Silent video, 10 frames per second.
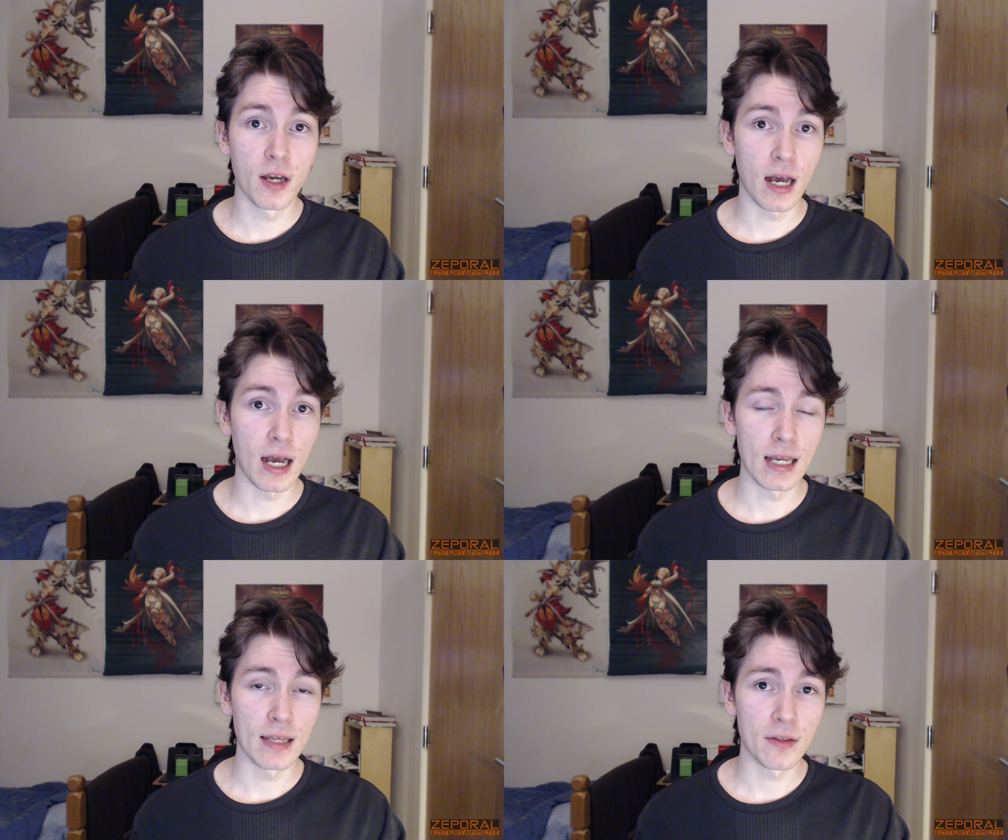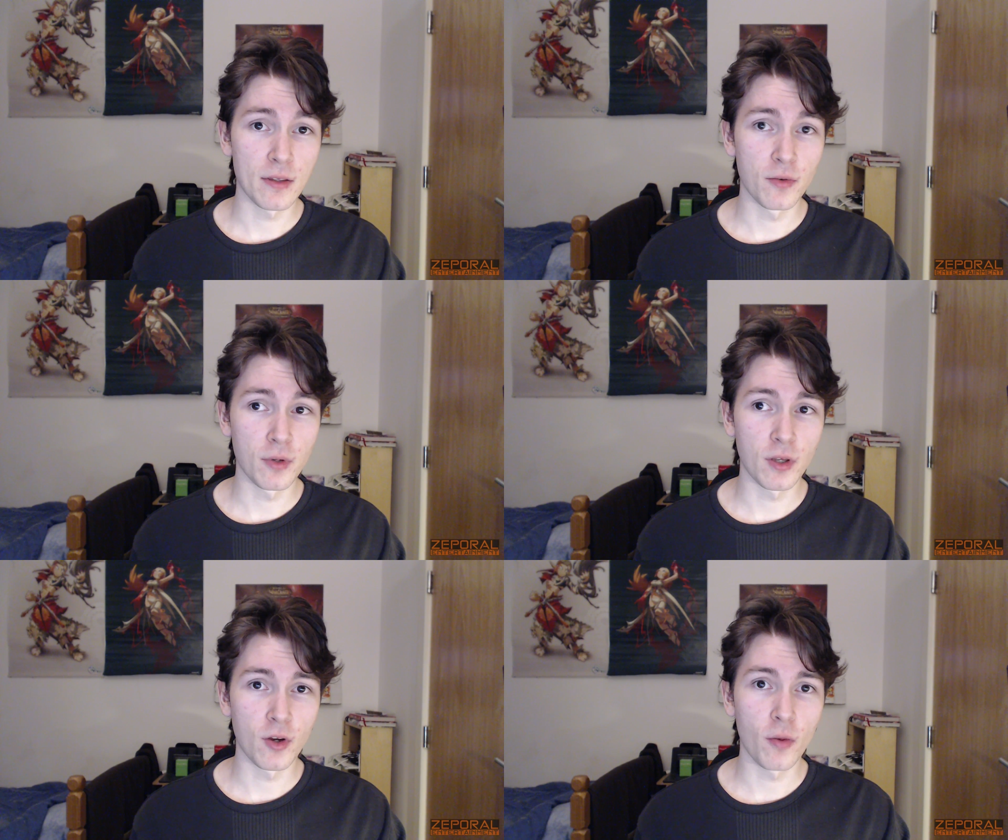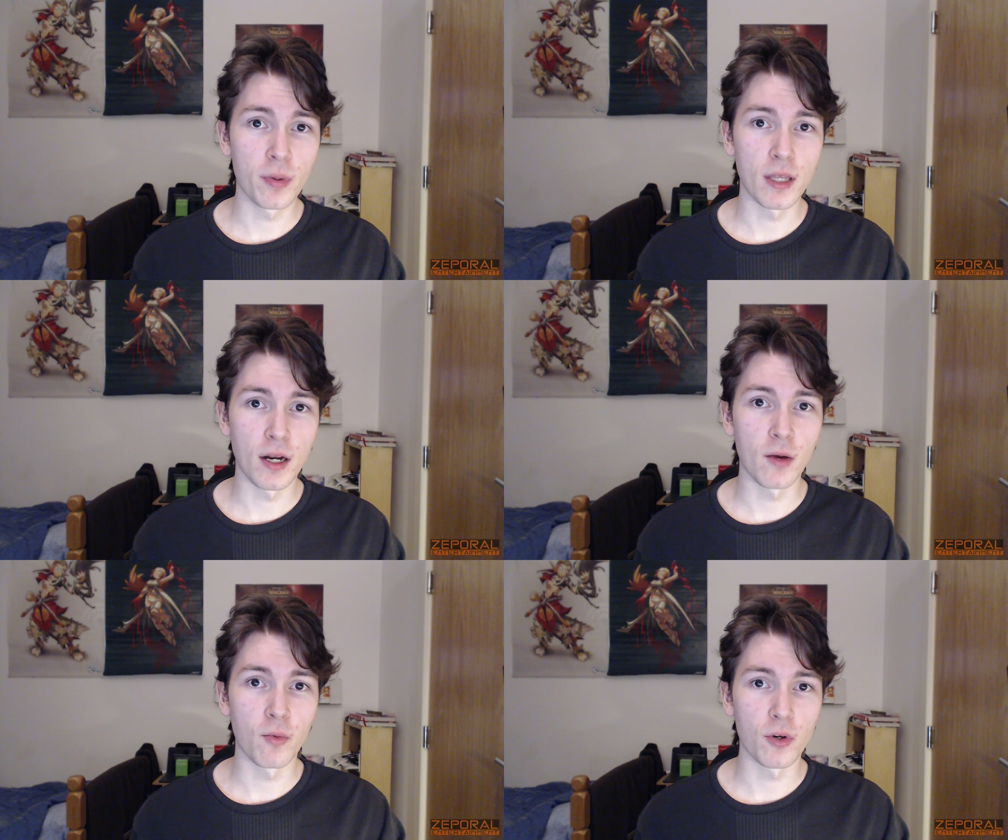I the the copy that
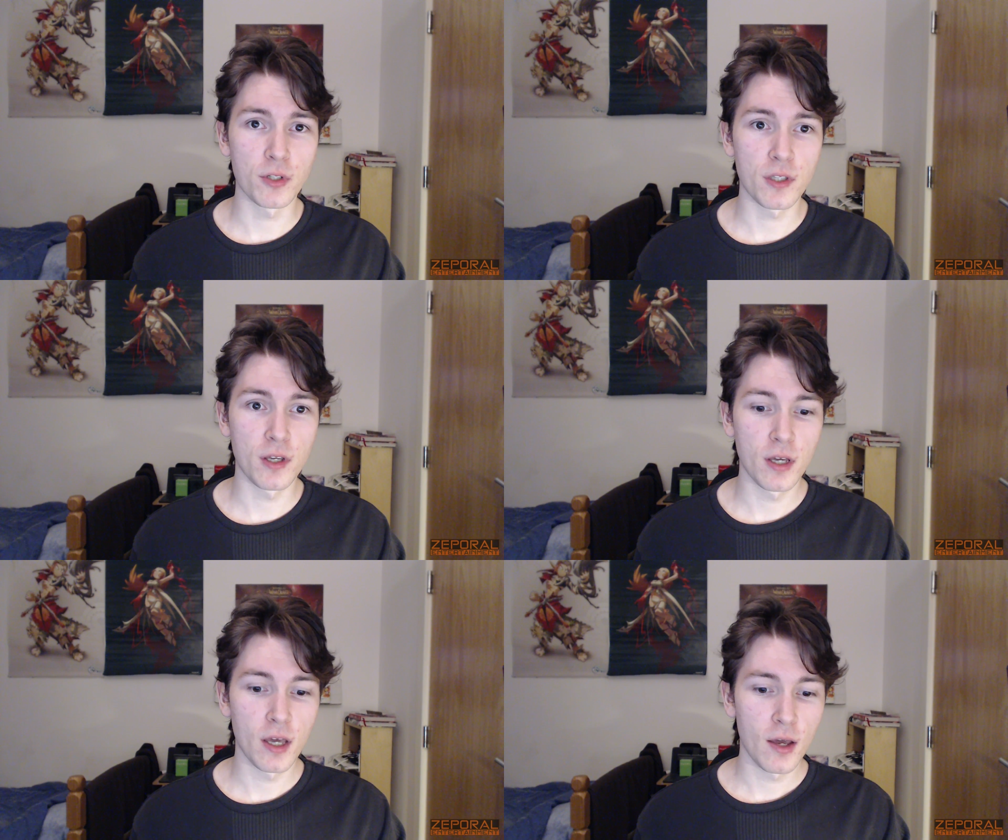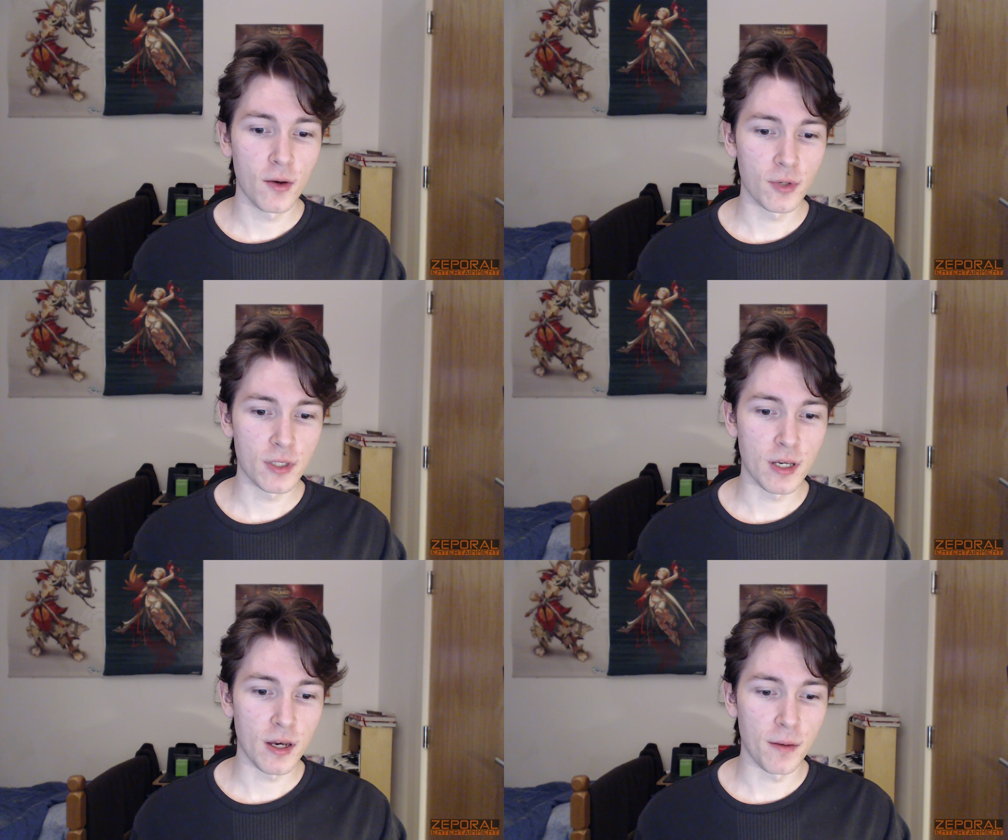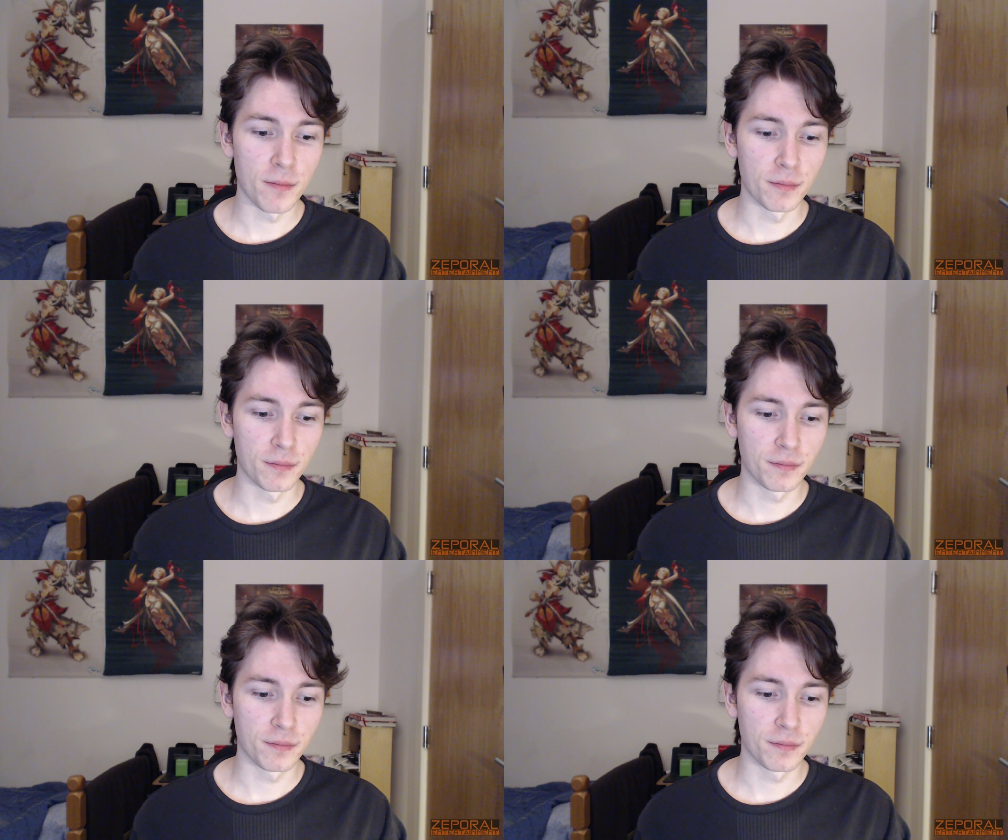I watched was um